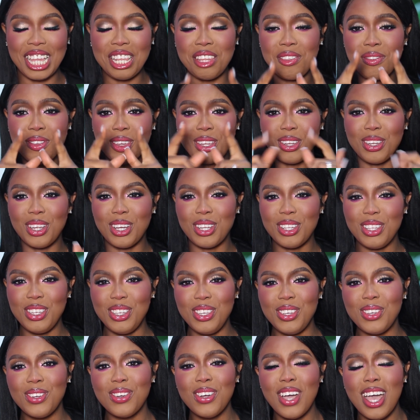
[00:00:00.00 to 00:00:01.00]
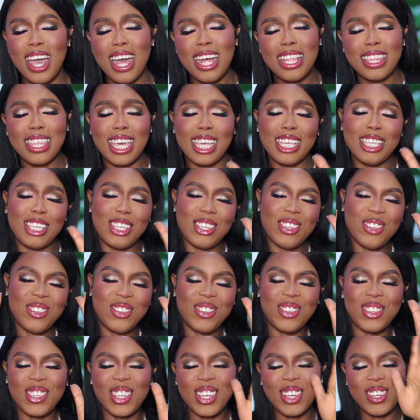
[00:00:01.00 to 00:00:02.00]
and if you're not new, thank you
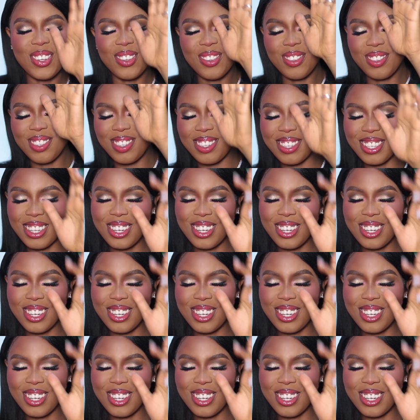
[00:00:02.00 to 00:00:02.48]
so